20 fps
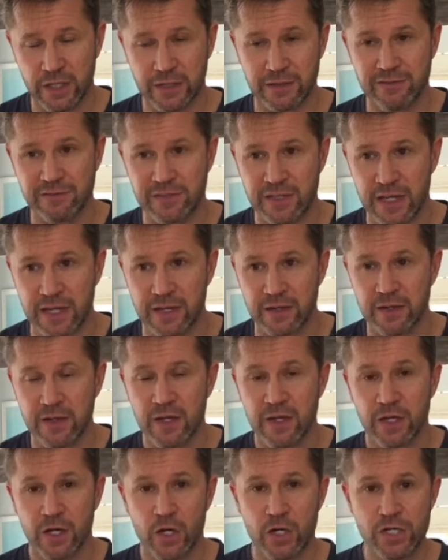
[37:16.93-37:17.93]
day
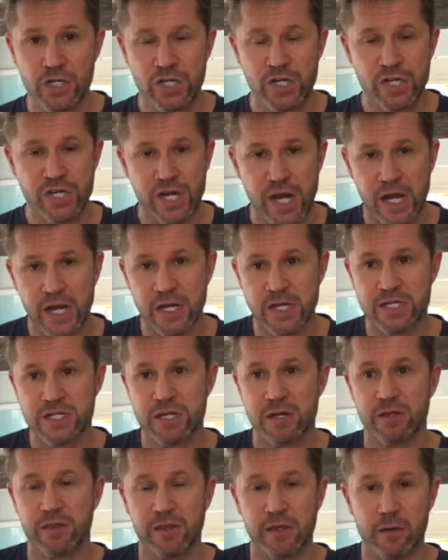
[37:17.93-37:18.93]
could change
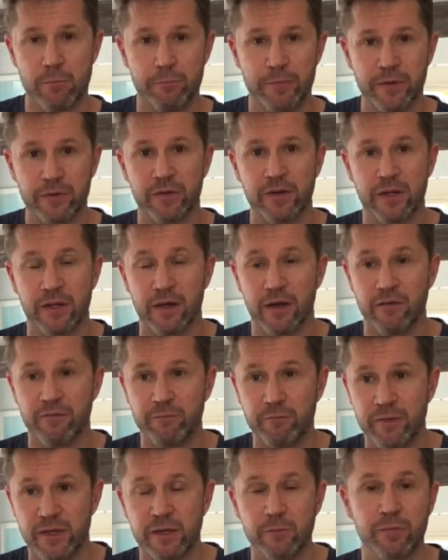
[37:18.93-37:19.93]
the ability of
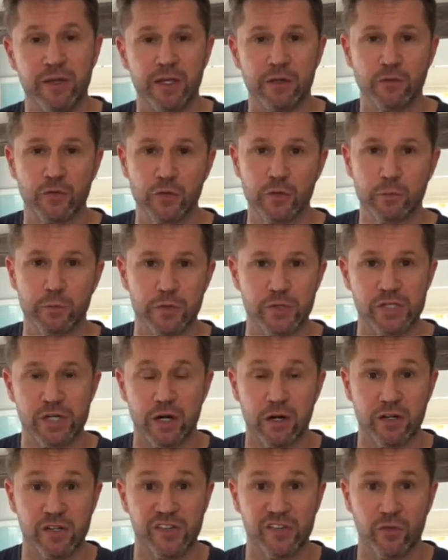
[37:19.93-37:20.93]
me being
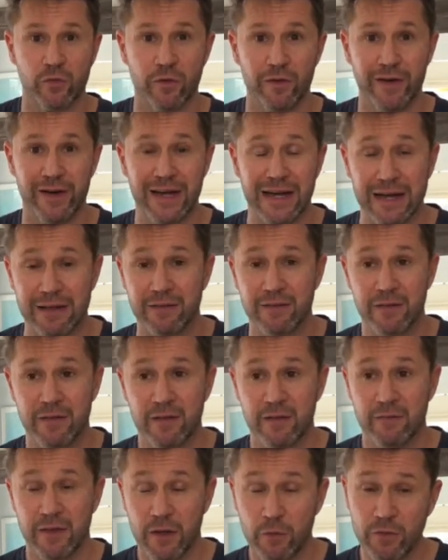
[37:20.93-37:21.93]
supercharged or not.
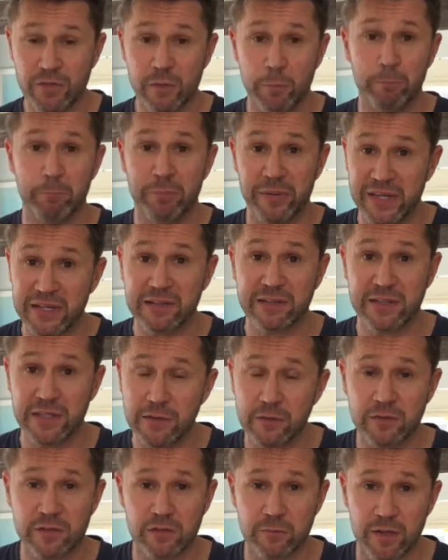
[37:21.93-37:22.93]
That was a big
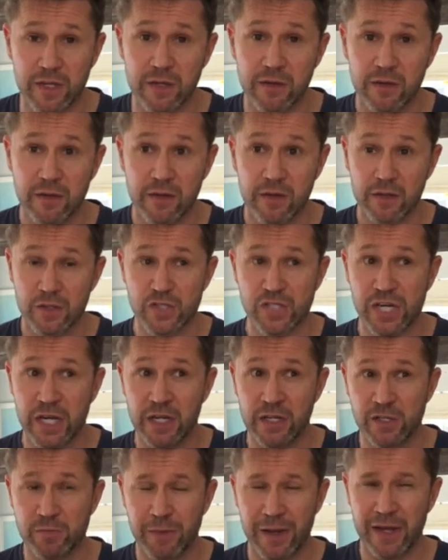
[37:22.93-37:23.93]
deal to me.
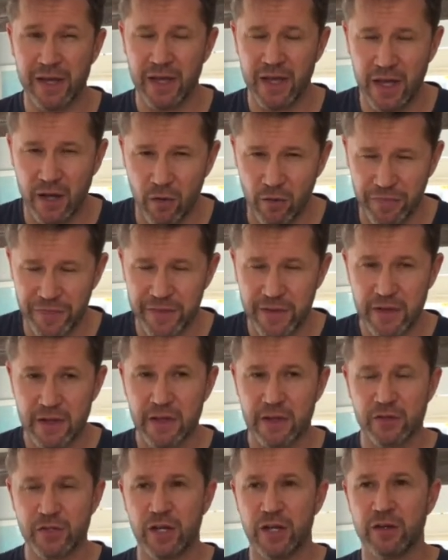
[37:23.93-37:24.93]
Change my health,
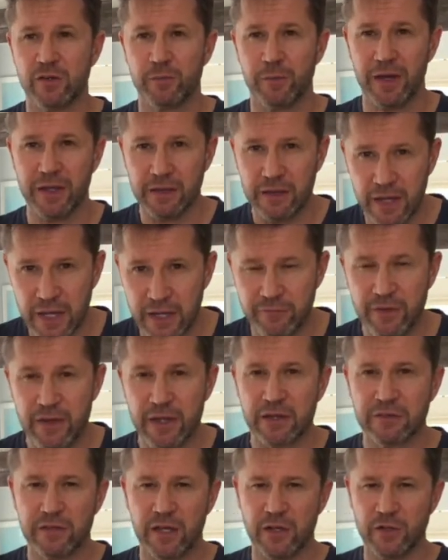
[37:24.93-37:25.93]
change my life,
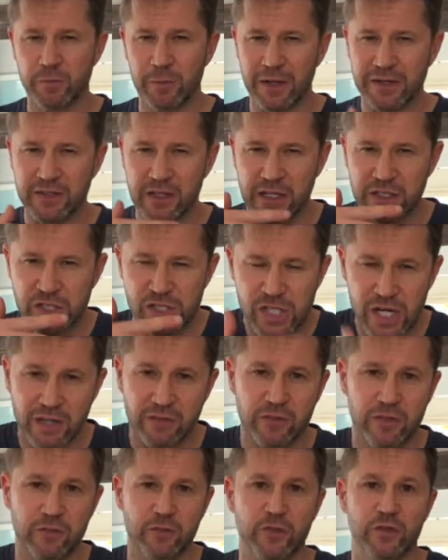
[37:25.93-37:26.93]
change my
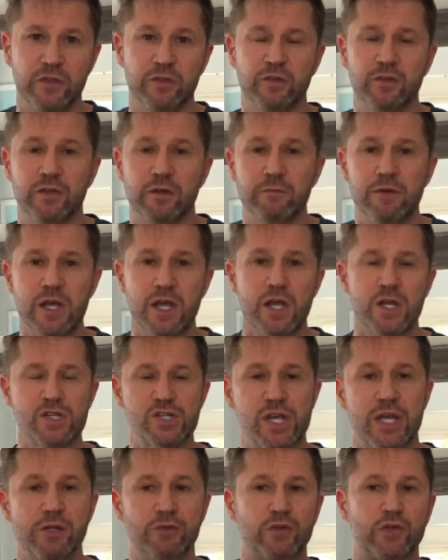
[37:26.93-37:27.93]
digestive system,
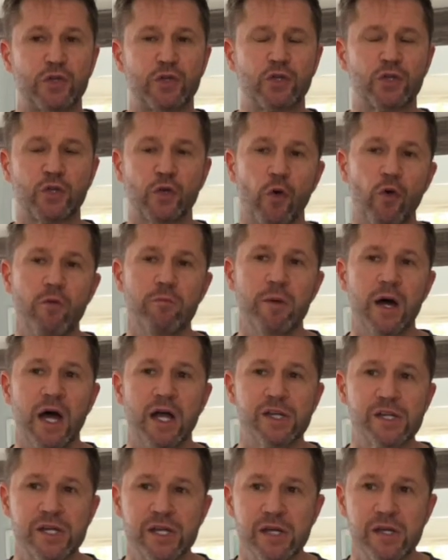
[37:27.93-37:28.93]
change so
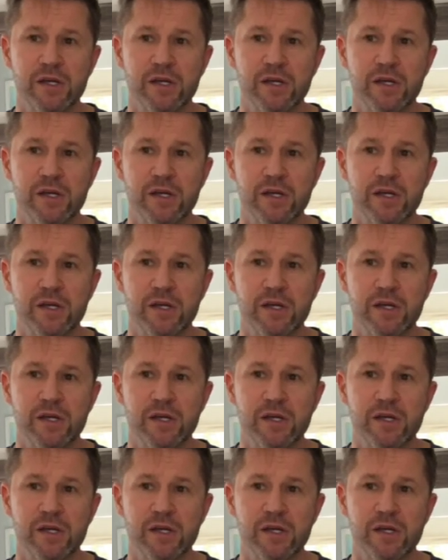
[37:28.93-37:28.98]
much